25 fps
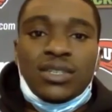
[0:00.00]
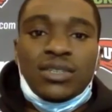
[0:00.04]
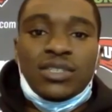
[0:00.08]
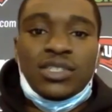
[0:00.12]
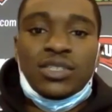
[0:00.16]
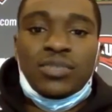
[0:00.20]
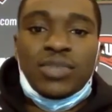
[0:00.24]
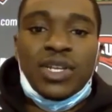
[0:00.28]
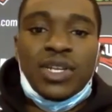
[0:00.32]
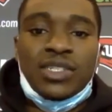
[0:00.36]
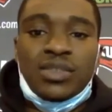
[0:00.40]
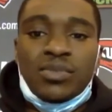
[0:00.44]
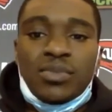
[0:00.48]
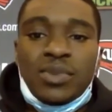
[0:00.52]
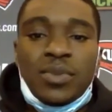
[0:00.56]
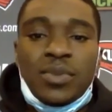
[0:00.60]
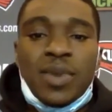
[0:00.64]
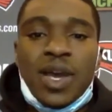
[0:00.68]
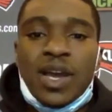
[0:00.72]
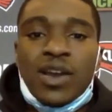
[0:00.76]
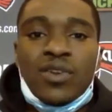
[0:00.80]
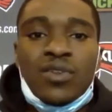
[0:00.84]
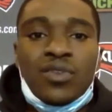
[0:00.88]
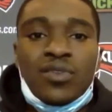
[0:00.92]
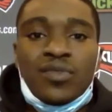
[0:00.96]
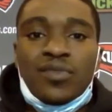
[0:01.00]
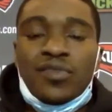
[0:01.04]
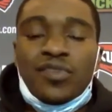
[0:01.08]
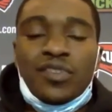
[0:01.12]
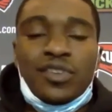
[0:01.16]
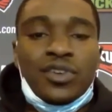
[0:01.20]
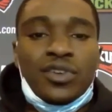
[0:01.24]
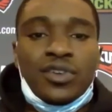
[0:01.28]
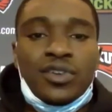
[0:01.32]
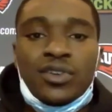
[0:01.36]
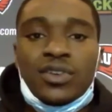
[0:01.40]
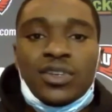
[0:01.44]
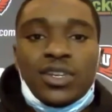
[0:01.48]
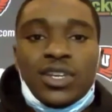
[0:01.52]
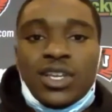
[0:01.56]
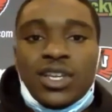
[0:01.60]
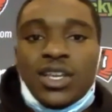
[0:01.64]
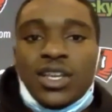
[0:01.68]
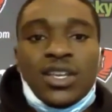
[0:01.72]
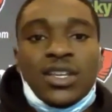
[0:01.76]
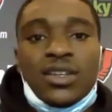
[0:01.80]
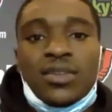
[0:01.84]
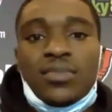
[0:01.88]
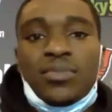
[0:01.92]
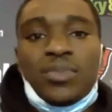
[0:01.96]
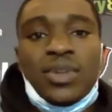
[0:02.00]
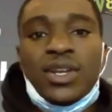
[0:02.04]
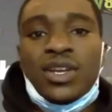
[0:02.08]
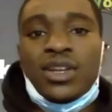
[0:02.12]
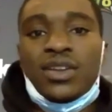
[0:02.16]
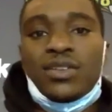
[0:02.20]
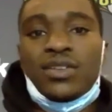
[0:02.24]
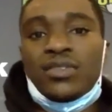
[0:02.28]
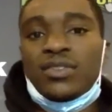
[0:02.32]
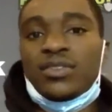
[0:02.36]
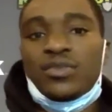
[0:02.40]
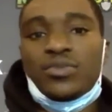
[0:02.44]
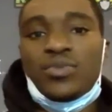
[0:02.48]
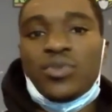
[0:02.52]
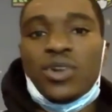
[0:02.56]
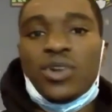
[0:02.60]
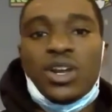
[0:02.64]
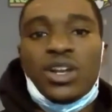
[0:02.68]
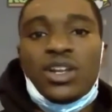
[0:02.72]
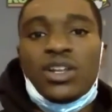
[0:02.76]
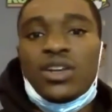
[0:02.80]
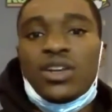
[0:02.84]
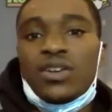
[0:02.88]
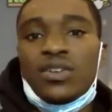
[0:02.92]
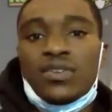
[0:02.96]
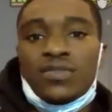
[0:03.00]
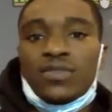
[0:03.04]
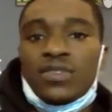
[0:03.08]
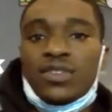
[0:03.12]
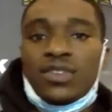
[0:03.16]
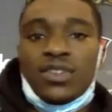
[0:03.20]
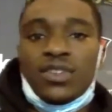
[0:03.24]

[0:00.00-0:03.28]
just blessed to be back on the field again, playing the sport I love.